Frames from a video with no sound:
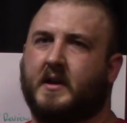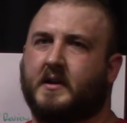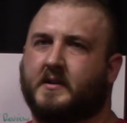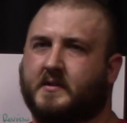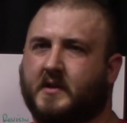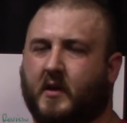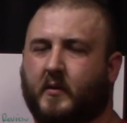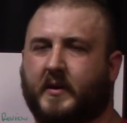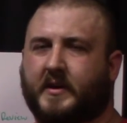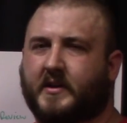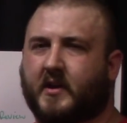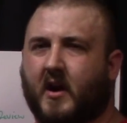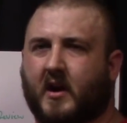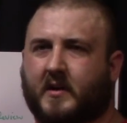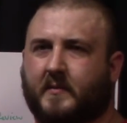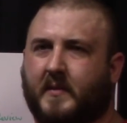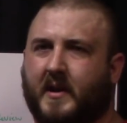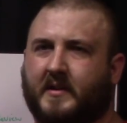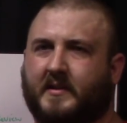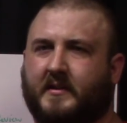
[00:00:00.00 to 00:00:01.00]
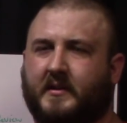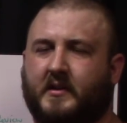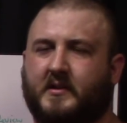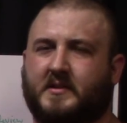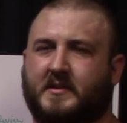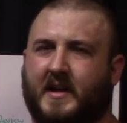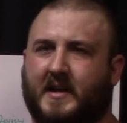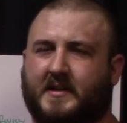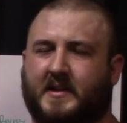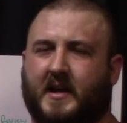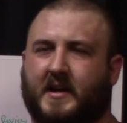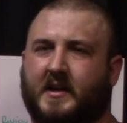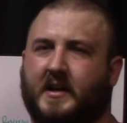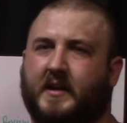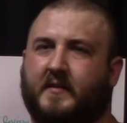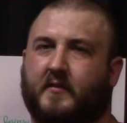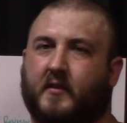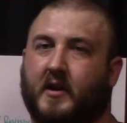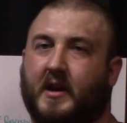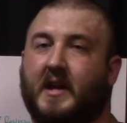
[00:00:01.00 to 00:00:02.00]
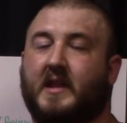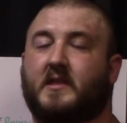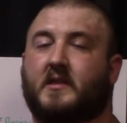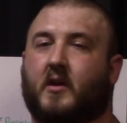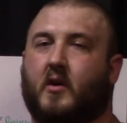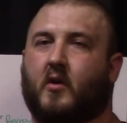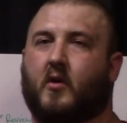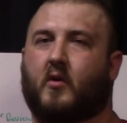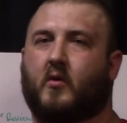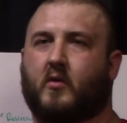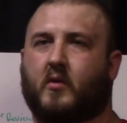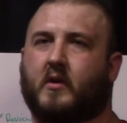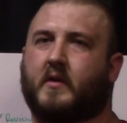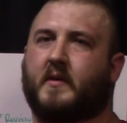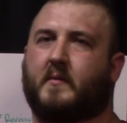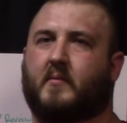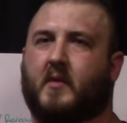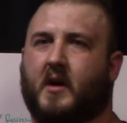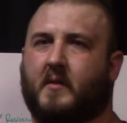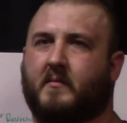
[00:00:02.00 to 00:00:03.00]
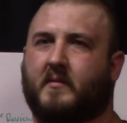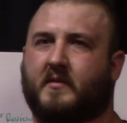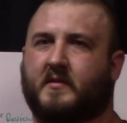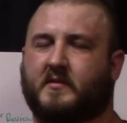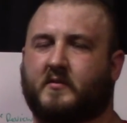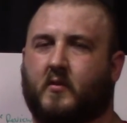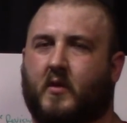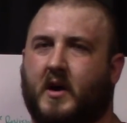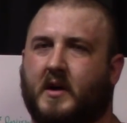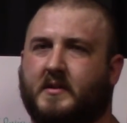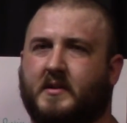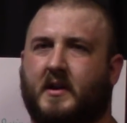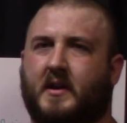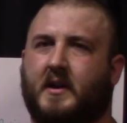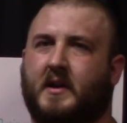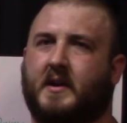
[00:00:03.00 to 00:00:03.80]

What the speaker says: So we talked about using that technique for in the hole or in the bottom of the squat.